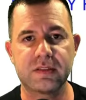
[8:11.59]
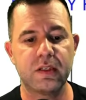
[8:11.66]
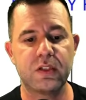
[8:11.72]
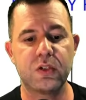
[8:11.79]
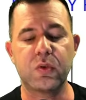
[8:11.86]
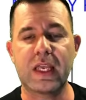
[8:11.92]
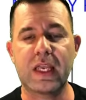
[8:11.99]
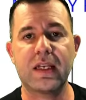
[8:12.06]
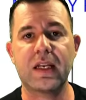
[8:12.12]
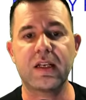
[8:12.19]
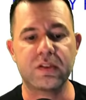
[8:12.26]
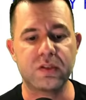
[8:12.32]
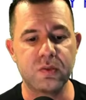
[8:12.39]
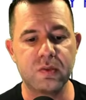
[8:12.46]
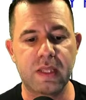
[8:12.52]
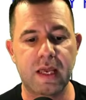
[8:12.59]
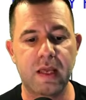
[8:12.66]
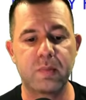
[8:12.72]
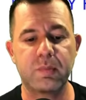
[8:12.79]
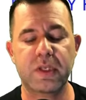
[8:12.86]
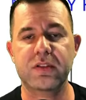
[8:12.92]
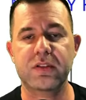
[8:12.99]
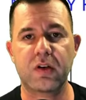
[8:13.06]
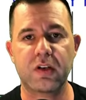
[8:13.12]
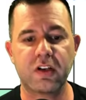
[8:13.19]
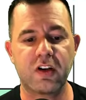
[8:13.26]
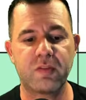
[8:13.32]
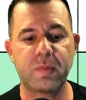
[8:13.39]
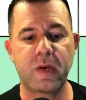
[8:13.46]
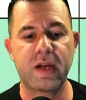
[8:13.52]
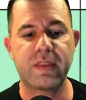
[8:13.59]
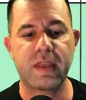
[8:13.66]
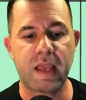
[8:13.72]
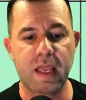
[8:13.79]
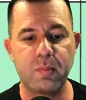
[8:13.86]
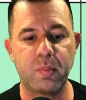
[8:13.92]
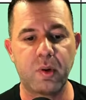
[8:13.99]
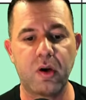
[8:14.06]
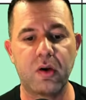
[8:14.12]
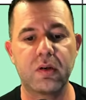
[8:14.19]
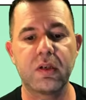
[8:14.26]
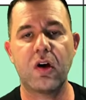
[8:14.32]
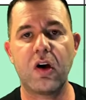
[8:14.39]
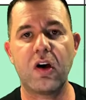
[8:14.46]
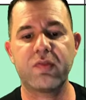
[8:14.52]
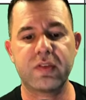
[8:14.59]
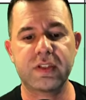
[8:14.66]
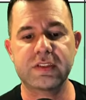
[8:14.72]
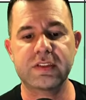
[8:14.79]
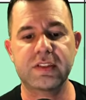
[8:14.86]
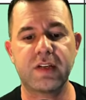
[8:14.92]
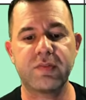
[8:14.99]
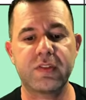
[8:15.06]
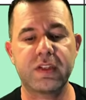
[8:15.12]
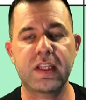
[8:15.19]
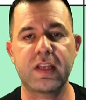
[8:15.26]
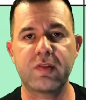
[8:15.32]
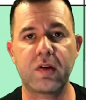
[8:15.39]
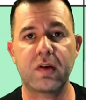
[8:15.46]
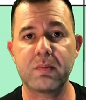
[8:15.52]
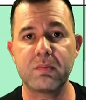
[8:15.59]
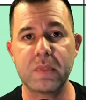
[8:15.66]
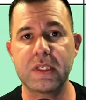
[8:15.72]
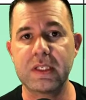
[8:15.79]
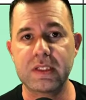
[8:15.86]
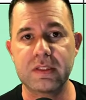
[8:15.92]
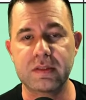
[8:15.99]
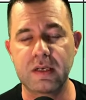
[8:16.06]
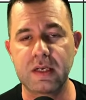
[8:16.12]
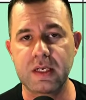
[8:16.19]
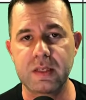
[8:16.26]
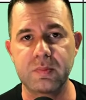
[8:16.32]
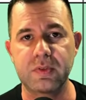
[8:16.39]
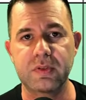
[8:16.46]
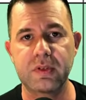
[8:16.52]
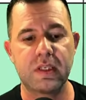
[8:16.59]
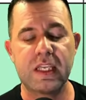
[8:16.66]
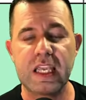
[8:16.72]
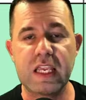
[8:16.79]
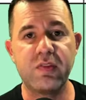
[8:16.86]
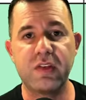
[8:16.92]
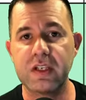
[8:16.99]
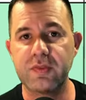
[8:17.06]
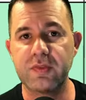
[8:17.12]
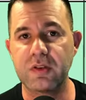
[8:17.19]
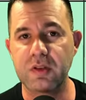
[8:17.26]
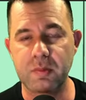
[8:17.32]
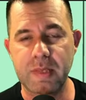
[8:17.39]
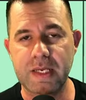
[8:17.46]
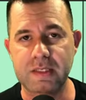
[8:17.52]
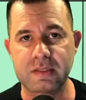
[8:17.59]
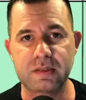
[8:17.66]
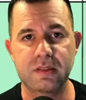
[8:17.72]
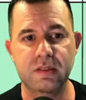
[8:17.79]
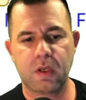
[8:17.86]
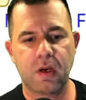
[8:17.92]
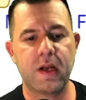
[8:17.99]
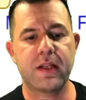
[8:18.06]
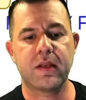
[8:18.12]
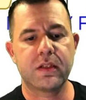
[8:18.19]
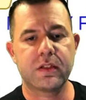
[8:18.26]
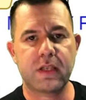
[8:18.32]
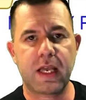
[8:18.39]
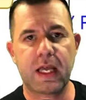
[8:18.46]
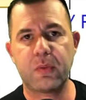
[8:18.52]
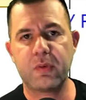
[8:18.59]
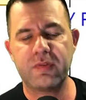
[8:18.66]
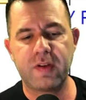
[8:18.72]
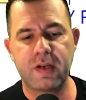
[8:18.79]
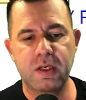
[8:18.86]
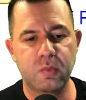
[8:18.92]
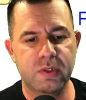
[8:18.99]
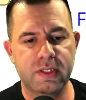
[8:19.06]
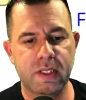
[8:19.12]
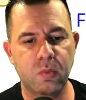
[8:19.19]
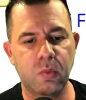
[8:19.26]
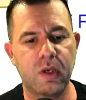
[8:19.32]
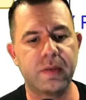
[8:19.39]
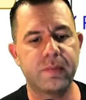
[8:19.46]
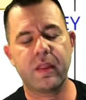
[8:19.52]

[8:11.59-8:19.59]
You cannot do that by starting off behind the 8-ball, offering stuff that they've heard a million times, even if you're the best. All right, so how do we find out what they want?